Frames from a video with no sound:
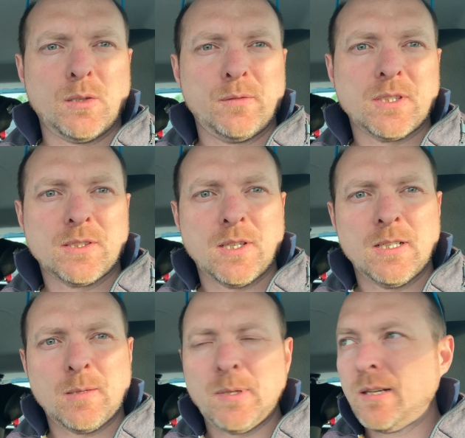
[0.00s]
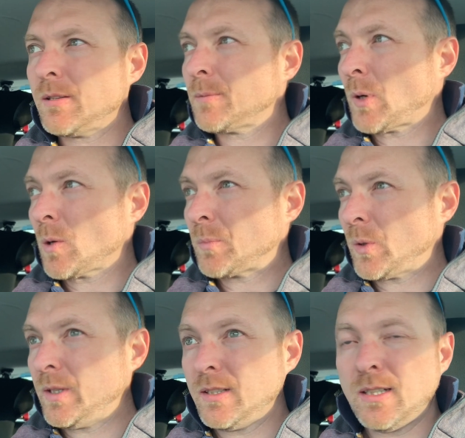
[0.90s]
I've just turned up here at the pod
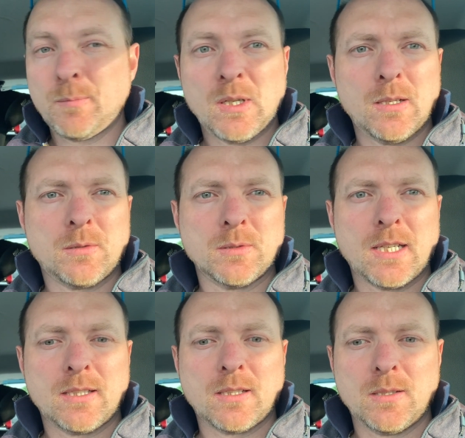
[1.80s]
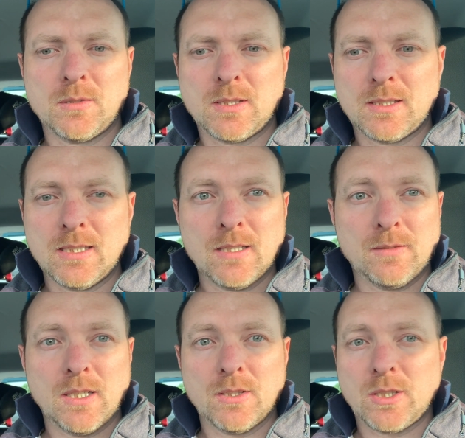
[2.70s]
point at my local Tesco's just to give
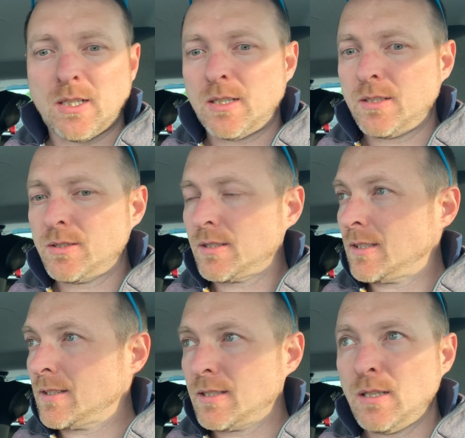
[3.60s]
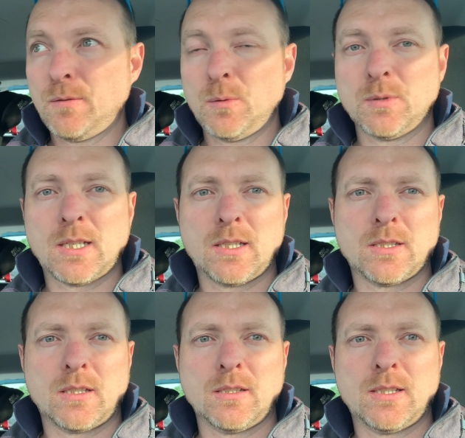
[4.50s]
it a charge and see if it will take a
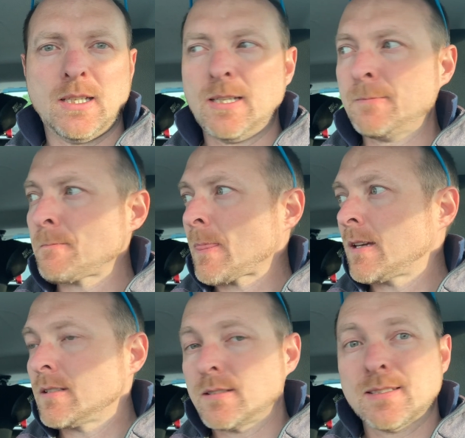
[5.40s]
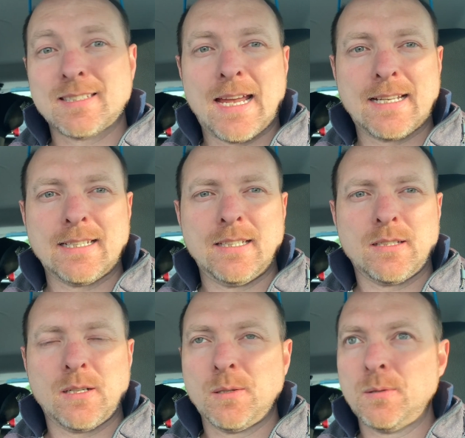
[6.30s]
charge here. Sadly
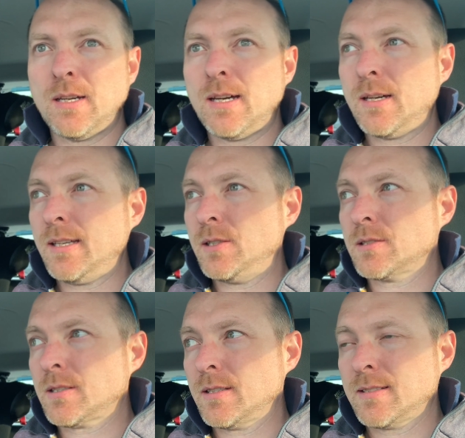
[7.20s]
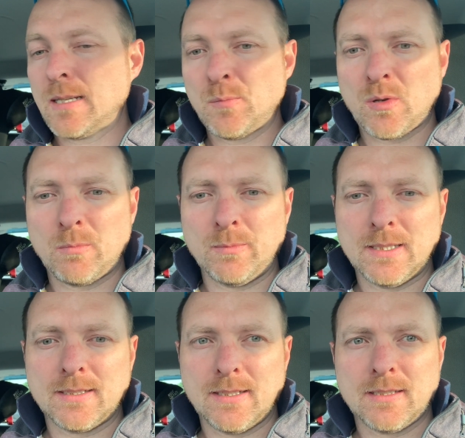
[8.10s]
though, it looks like the same problem
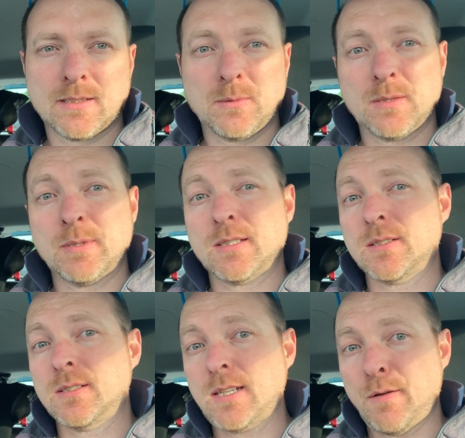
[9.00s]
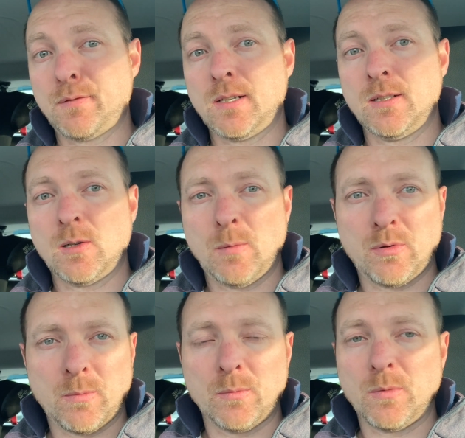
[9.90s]
exists, which means it's definitely not a
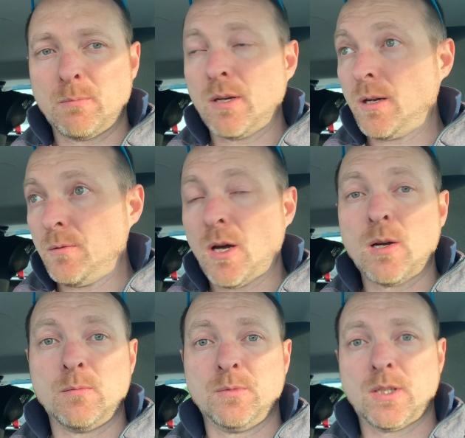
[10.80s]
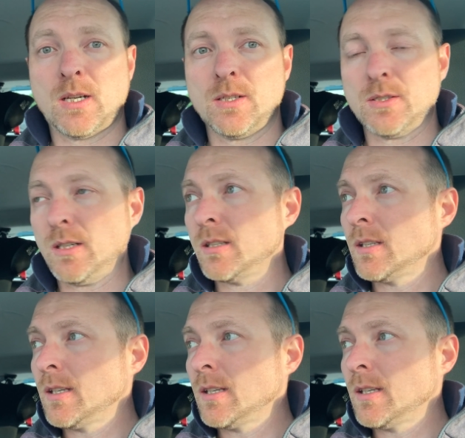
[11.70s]
problem my own home charger.